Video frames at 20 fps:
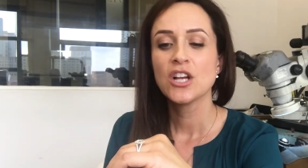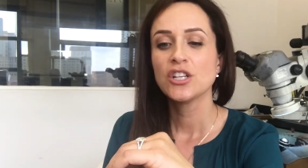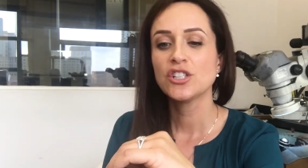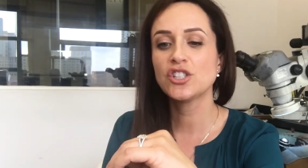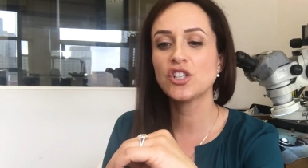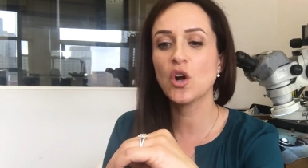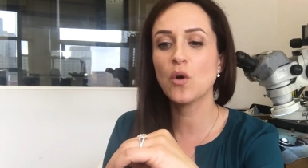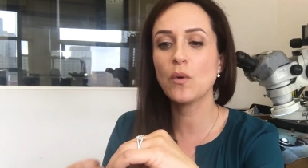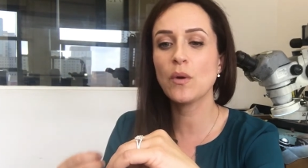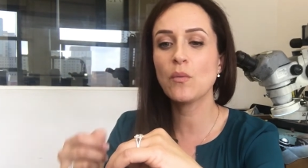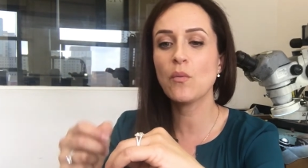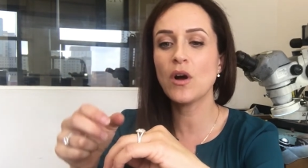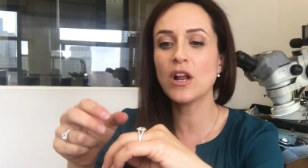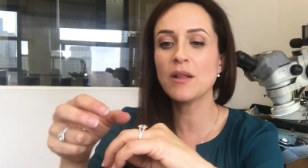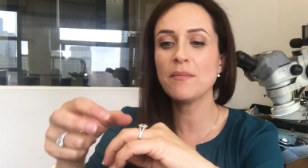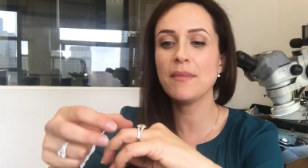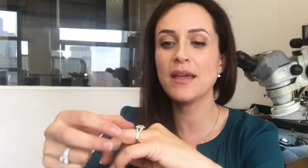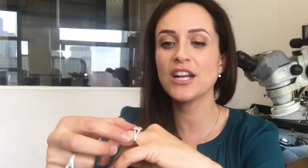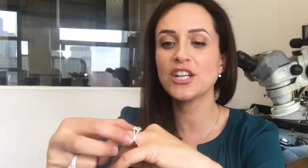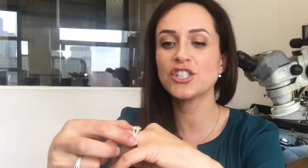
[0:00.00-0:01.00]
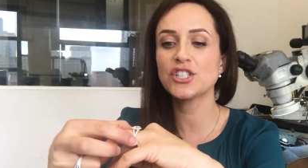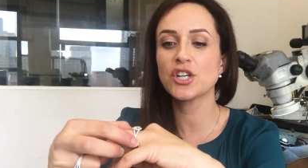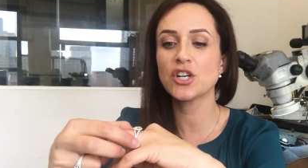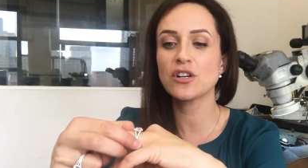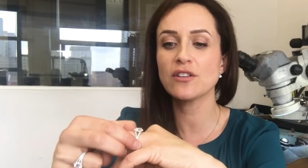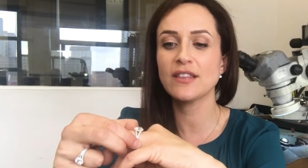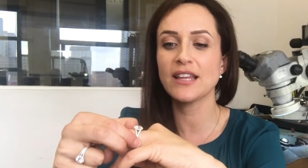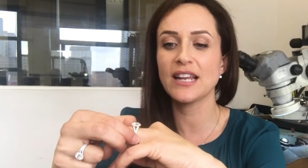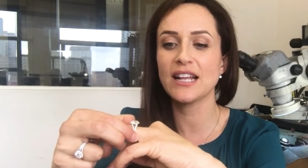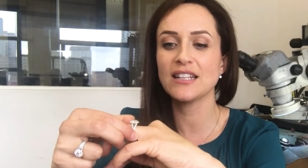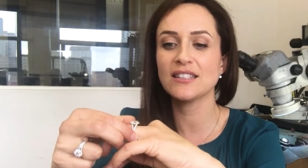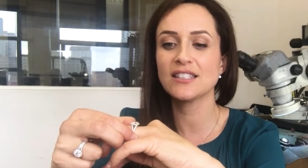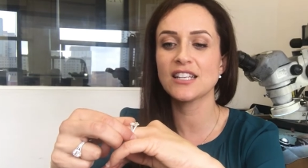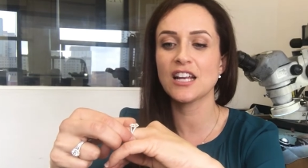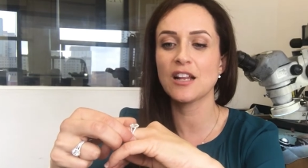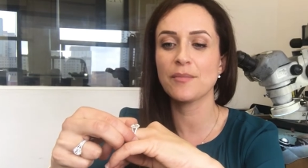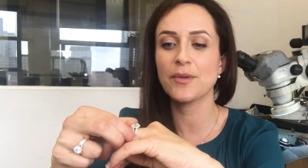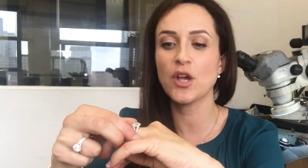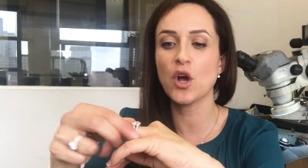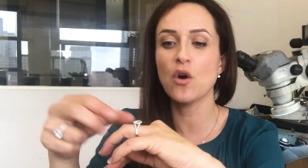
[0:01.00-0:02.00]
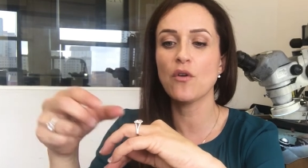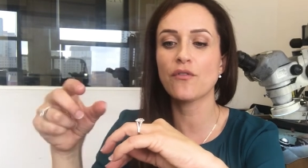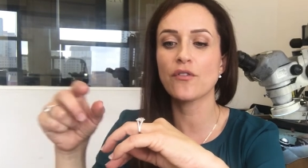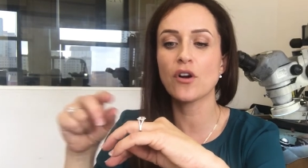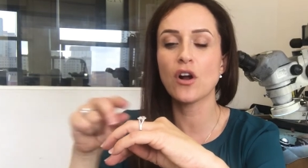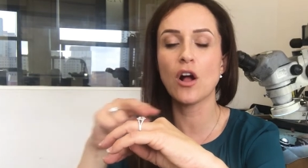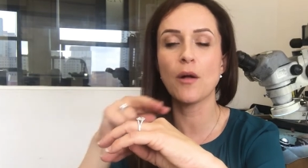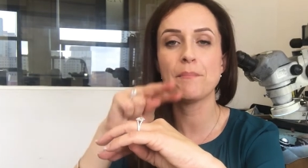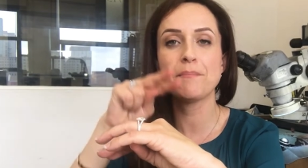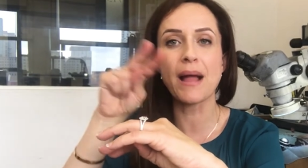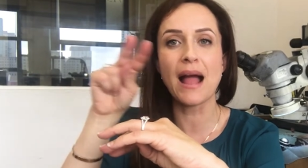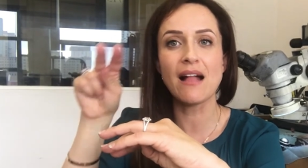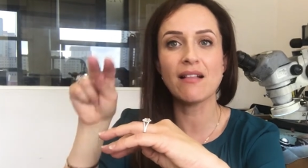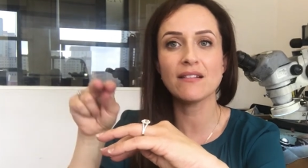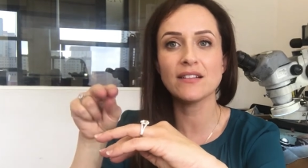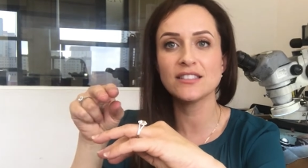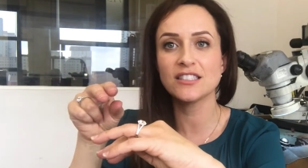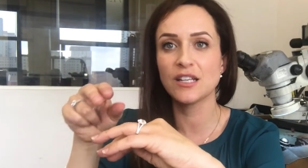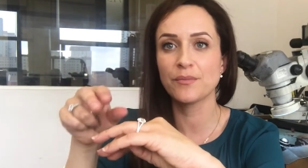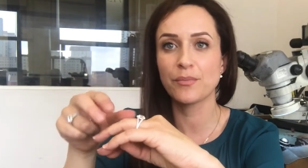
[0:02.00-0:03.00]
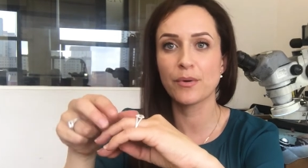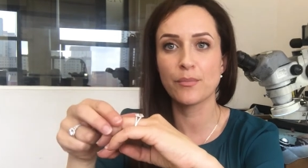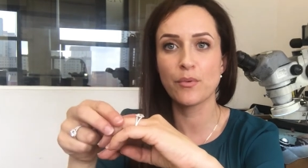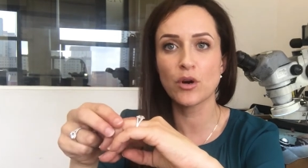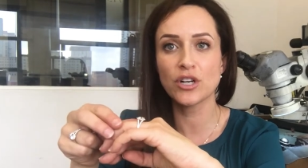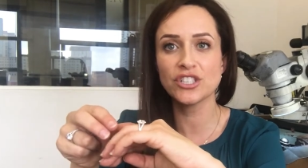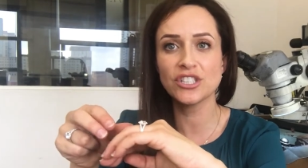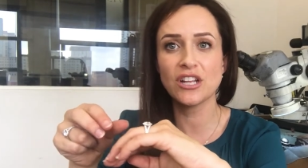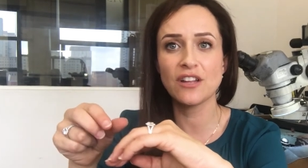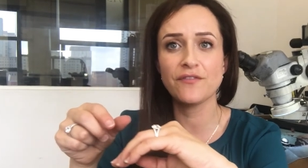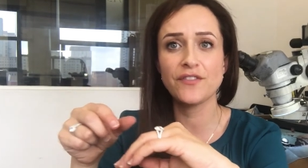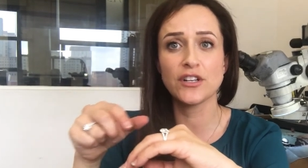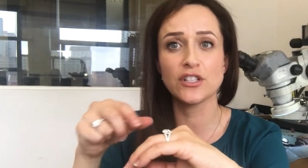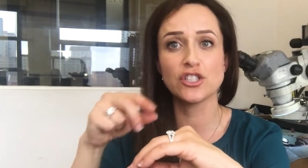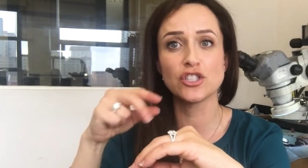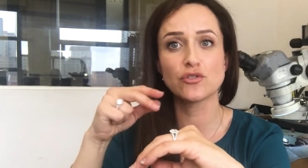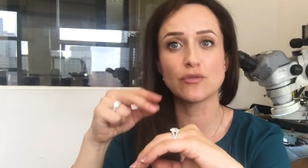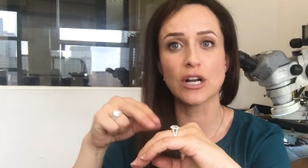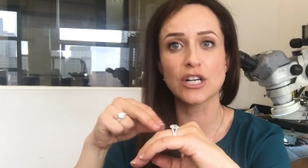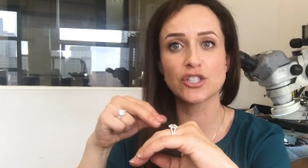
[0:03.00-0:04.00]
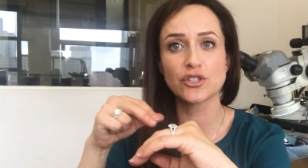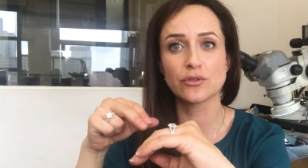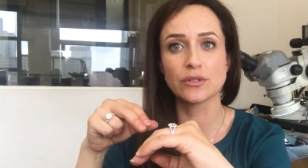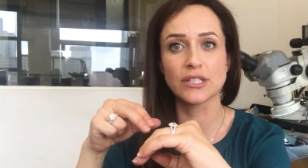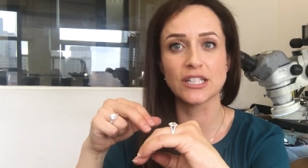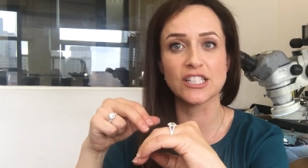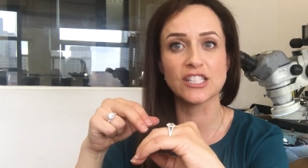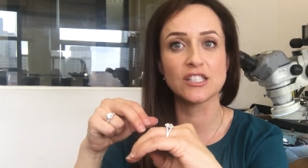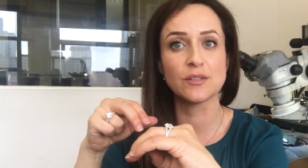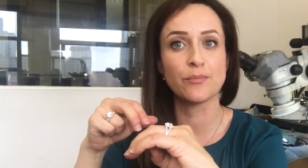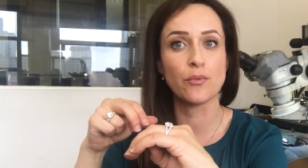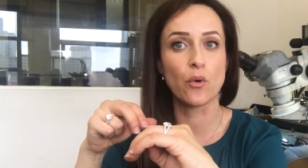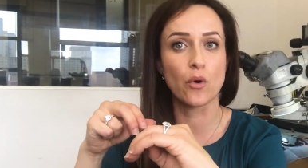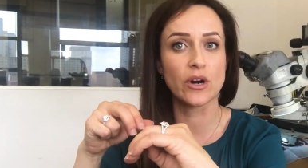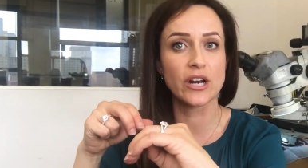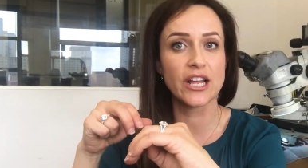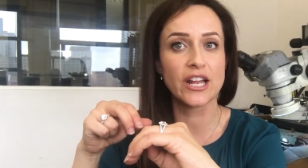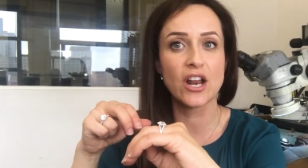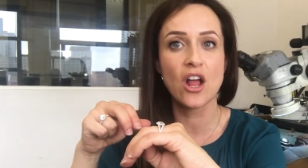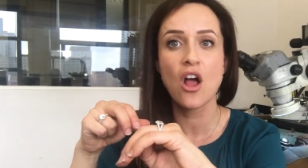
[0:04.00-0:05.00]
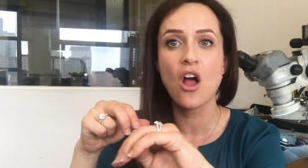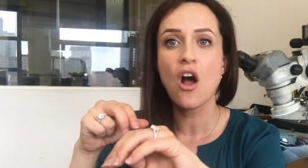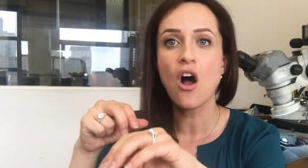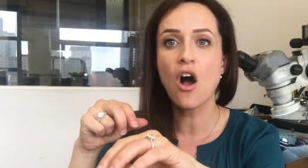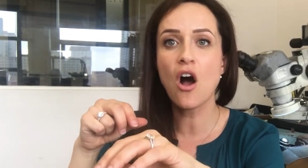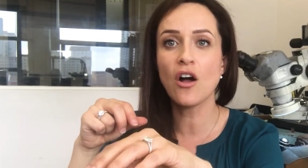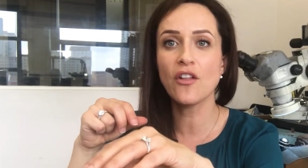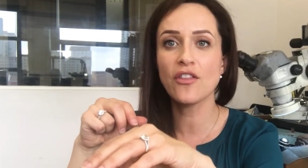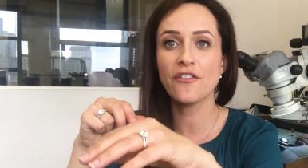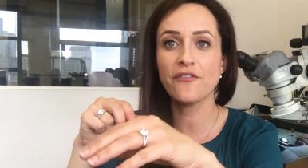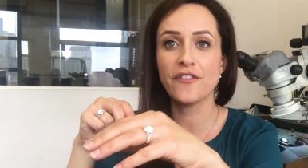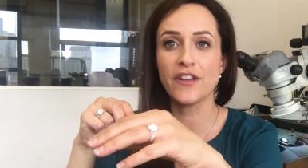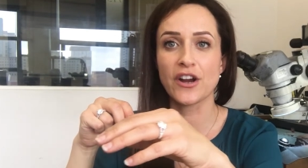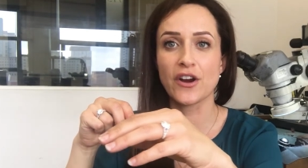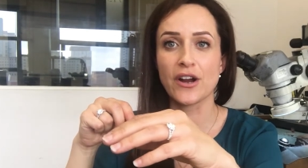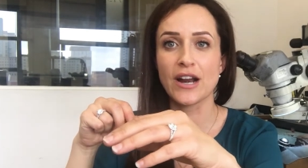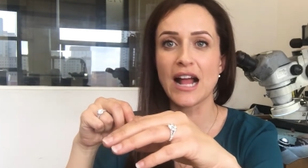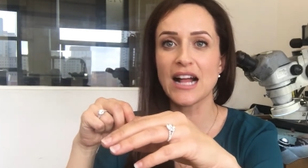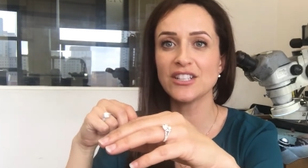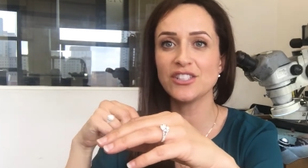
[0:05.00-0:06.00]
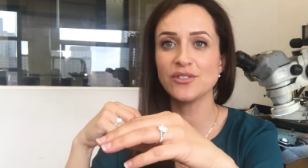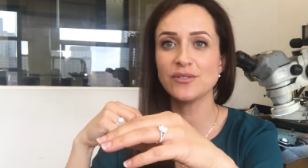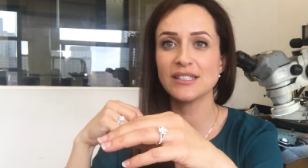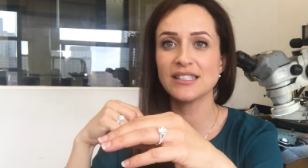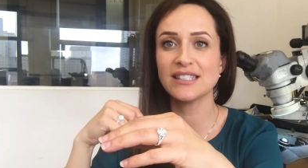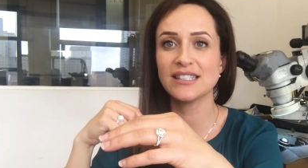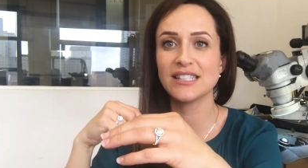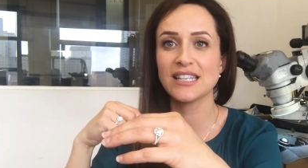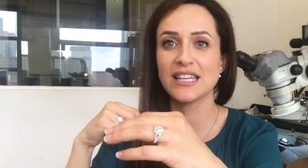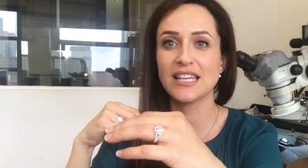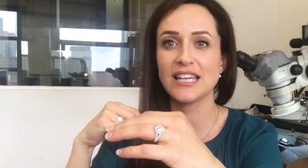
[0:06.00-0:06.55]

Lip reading: So we want to make sure that it's going to be overall balanced and proportionate and feel structurally supported on the finger. And as you can see